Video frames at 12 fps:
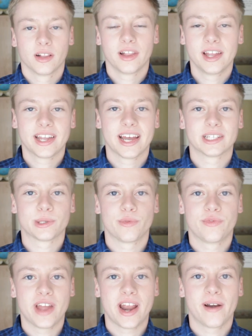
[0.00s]
Lake has a
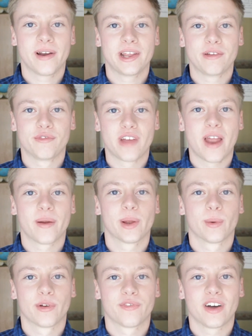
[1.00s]
very, very
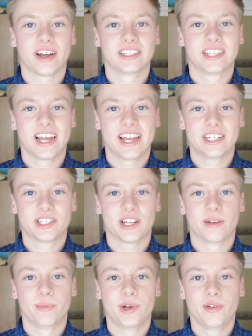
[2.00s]
refined taste
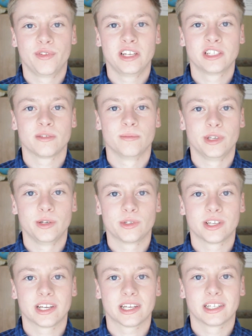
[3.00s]
in movies,
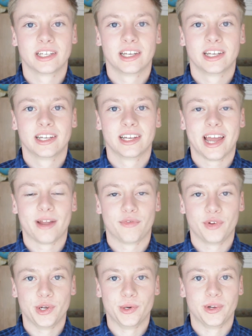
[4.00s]
music, and
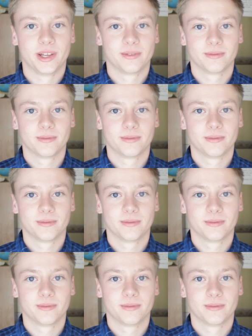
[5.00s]
food.